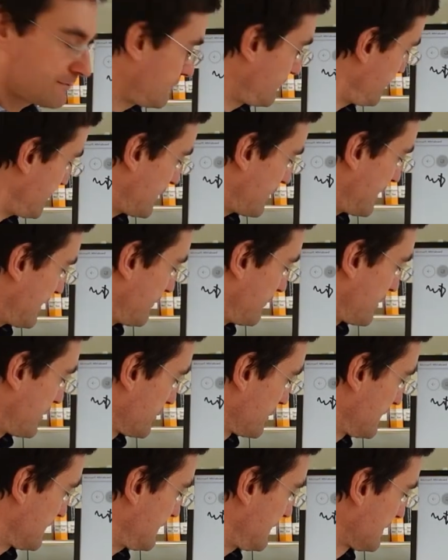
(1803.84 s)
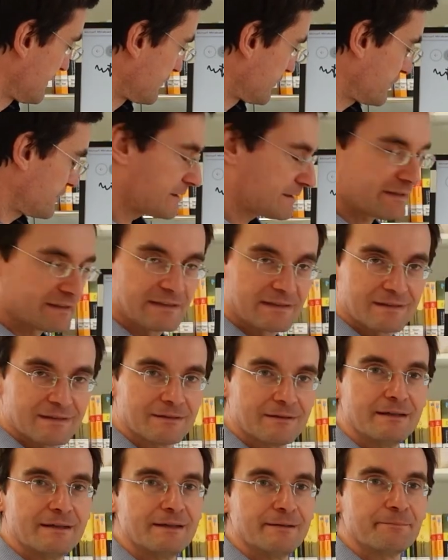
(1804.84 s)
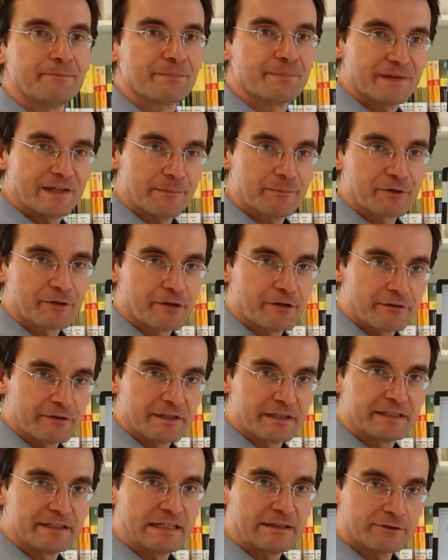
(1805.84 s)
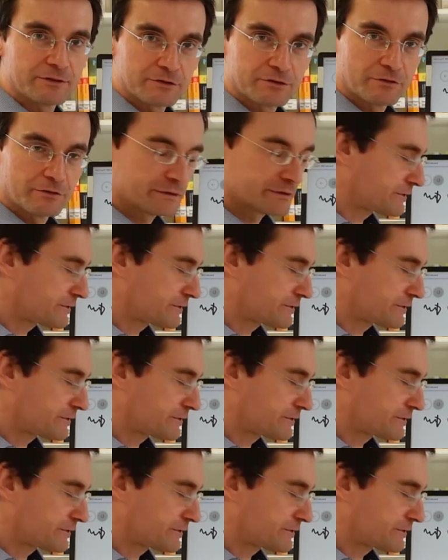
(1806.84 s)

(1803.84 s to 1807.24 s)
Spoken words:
where I wrote 0, there is a priori another Tor